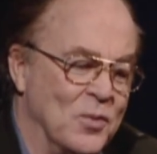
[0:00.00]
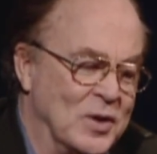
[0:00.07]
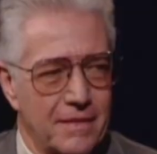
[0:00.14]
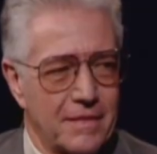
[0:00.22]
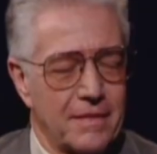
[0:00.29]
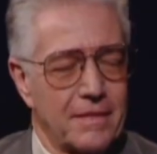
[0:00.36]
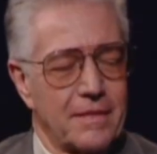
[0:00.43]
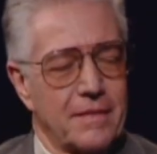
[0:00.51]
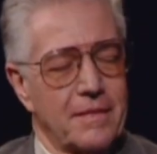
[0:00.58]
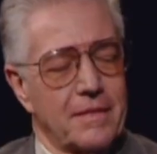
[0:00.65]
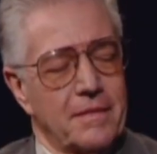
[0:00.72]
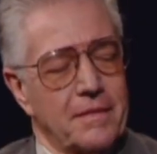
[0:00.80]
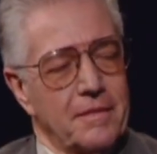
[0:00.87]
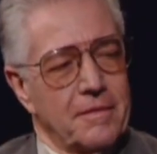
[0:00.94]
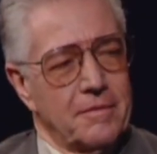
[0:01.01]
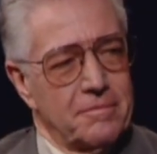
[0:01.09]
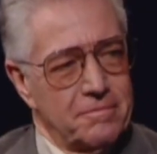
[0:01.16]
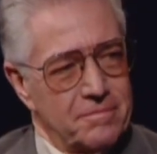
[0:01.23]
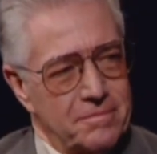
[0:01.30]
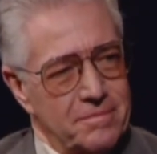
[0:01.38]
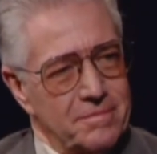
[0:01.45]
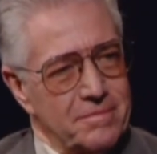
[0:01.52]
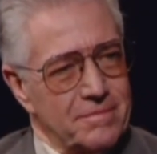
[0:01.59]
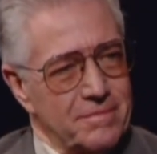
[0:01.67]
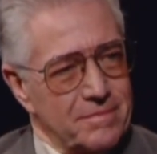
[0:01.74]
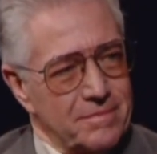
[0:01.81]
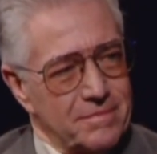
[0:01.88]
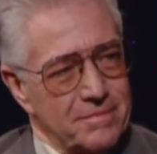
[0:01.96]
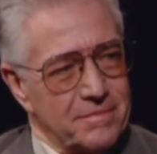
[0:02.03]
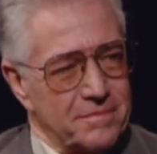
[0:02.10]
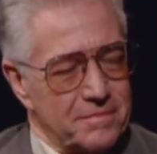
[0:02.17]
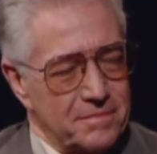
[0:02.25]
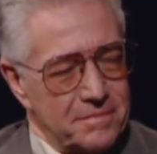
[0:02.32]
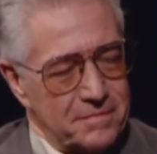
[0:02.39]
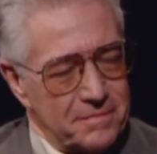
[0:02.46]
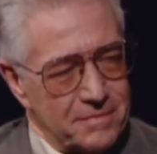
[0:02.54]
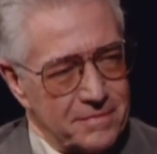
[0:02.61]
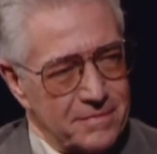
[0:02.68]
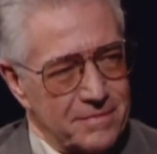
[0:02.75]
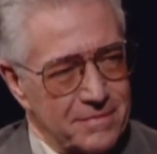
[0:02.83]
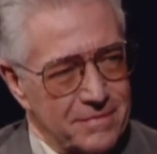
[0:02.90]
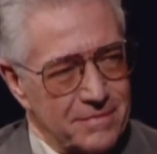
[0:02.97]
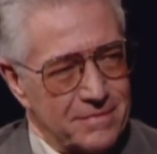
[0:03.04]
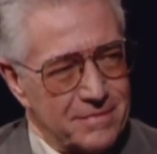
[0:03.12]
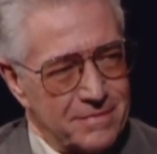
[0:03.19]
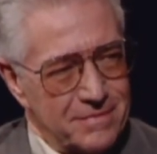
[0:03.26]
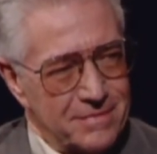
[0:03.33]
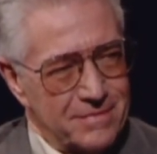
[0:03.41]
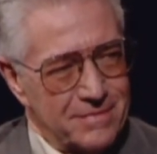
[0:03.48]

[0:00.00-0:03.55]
we spend the first five or ten minutes talking about their